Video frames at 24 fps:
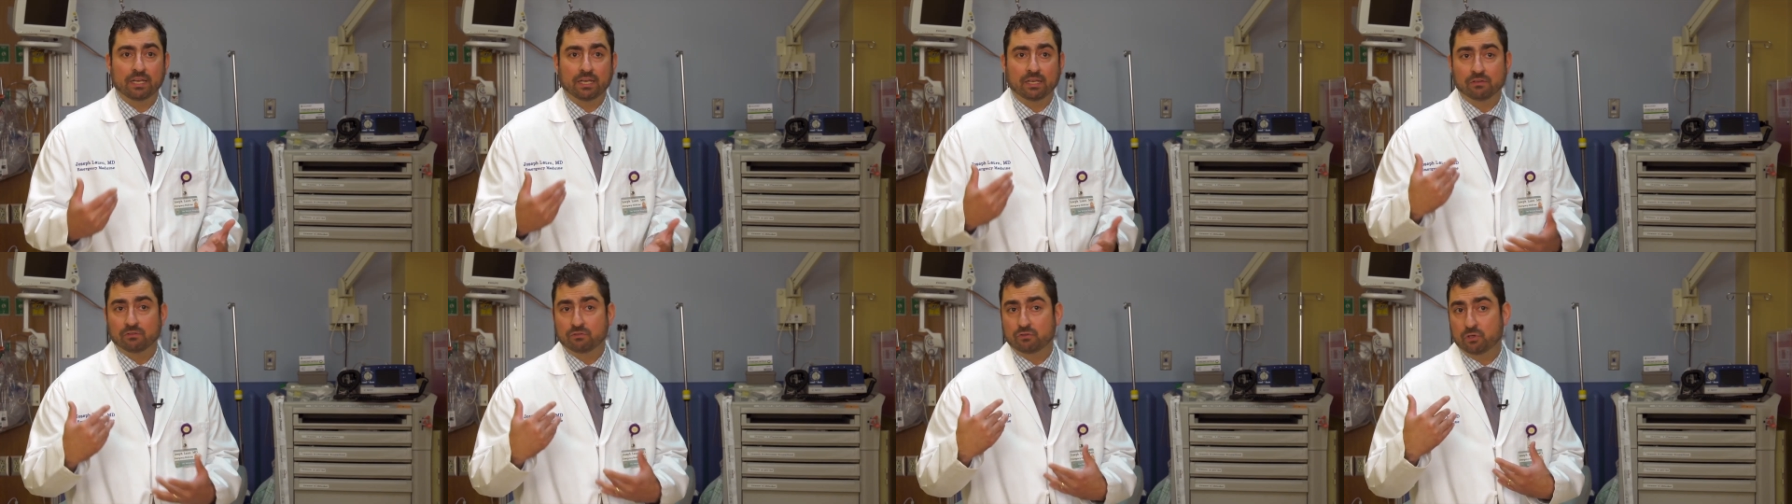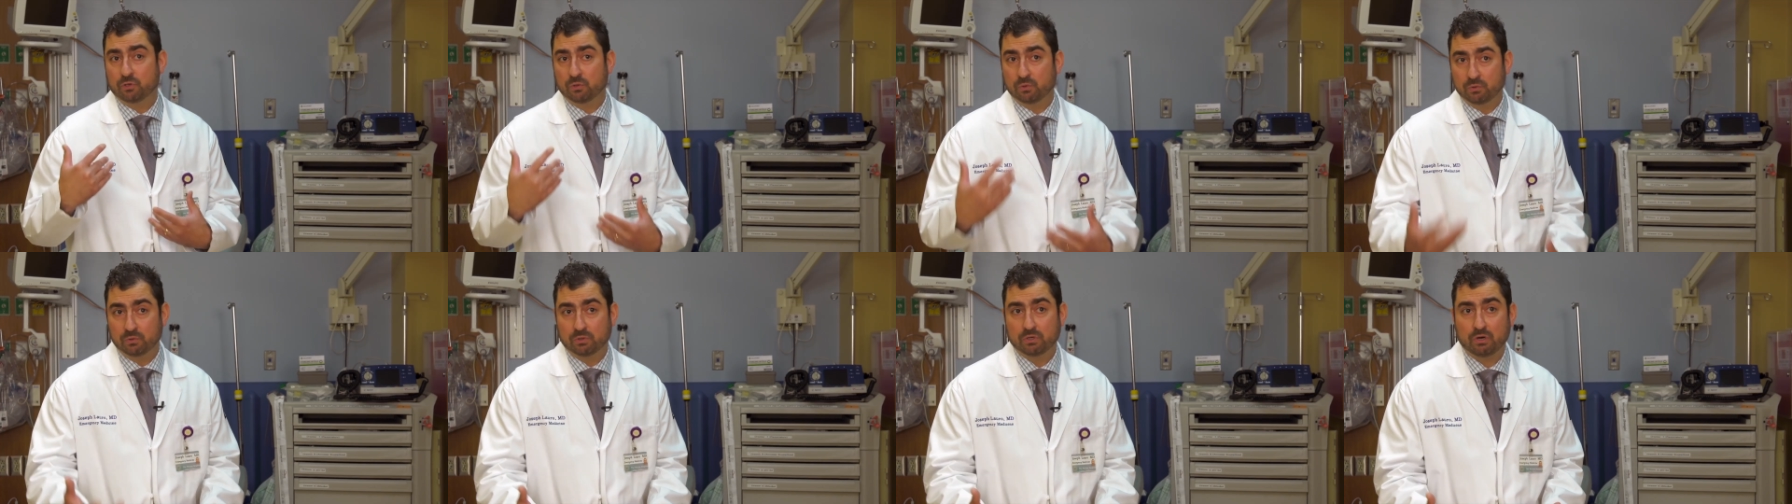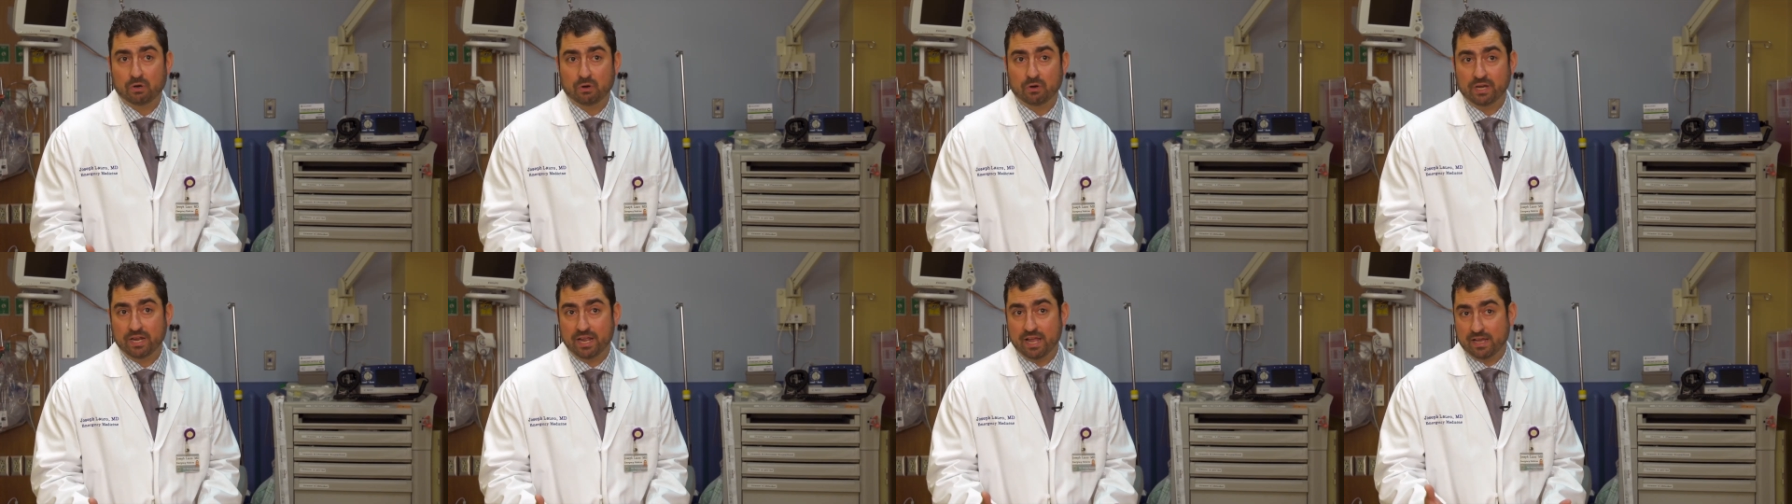into
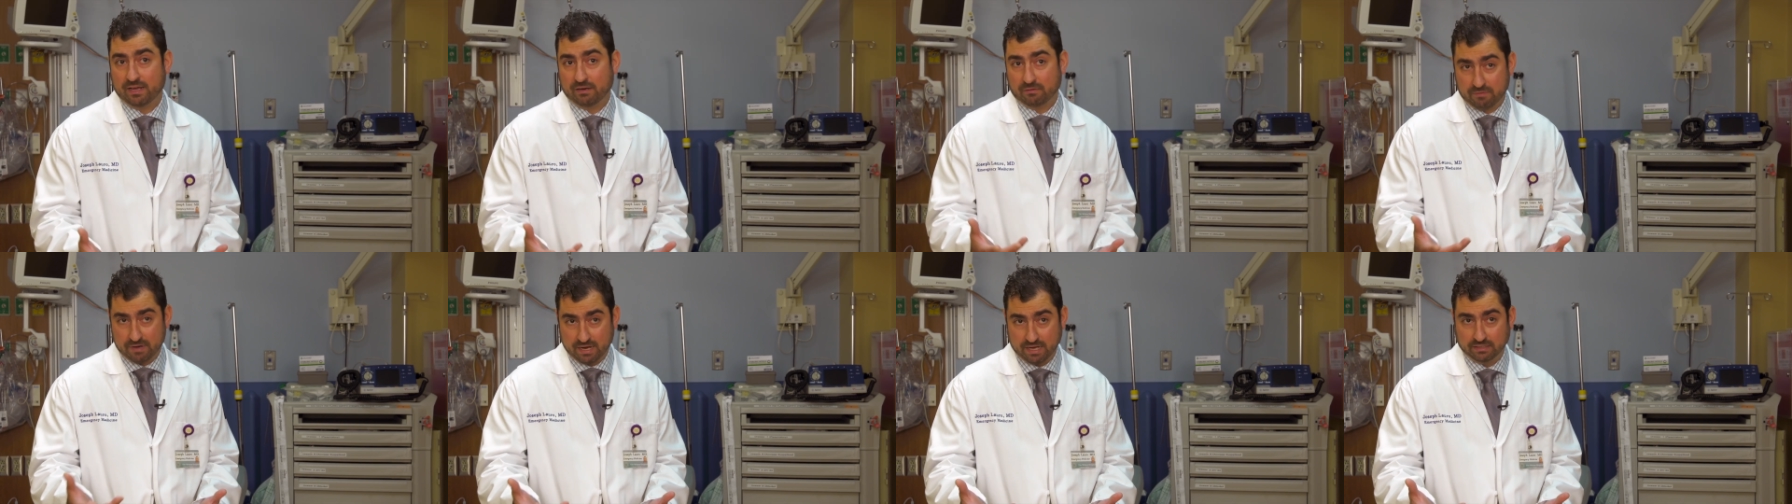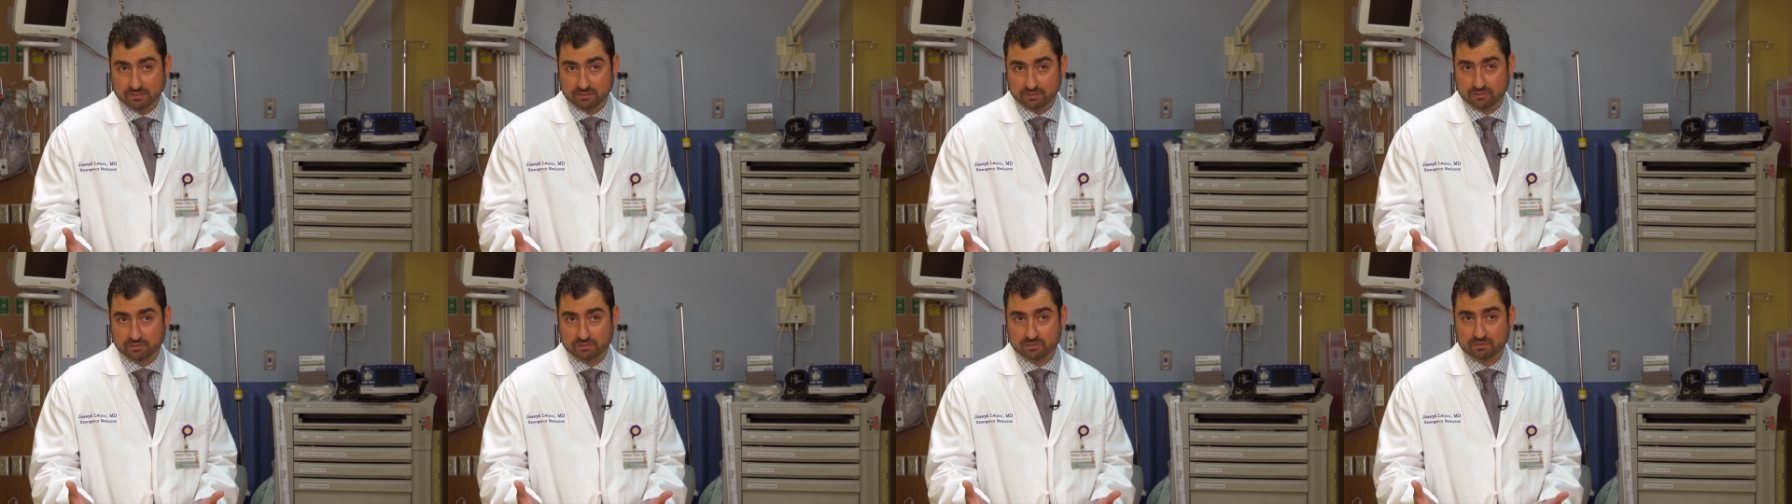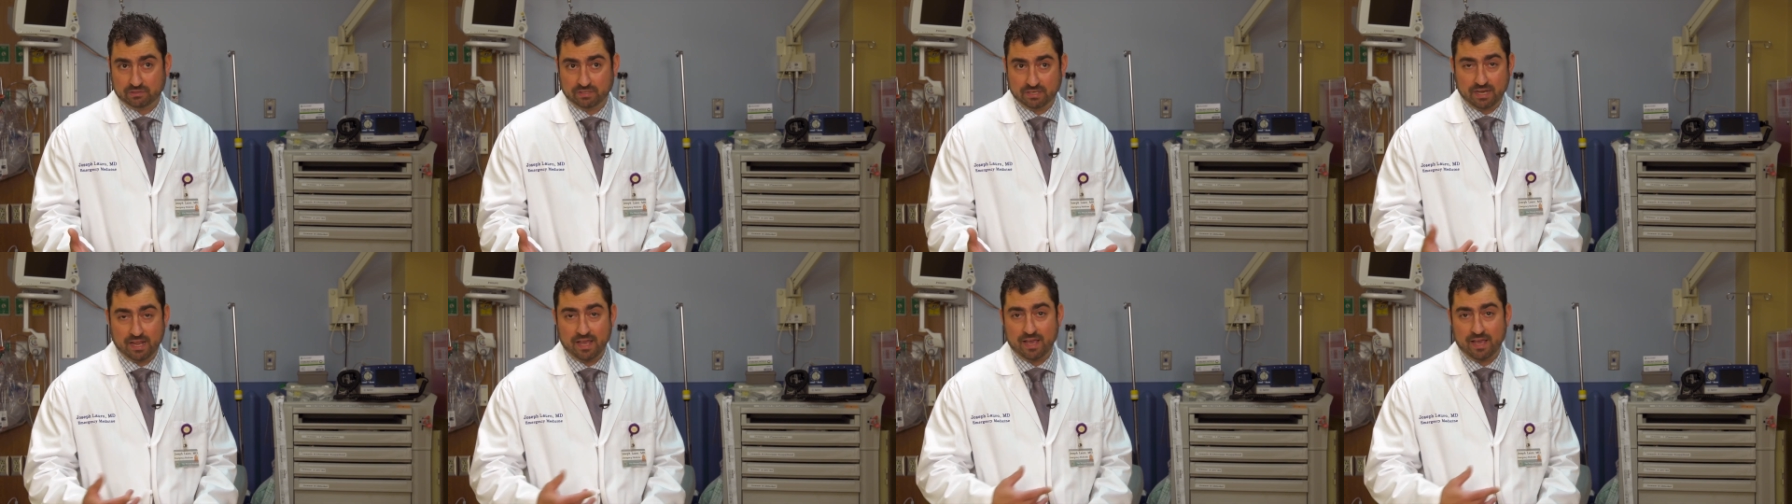cardiac arrest and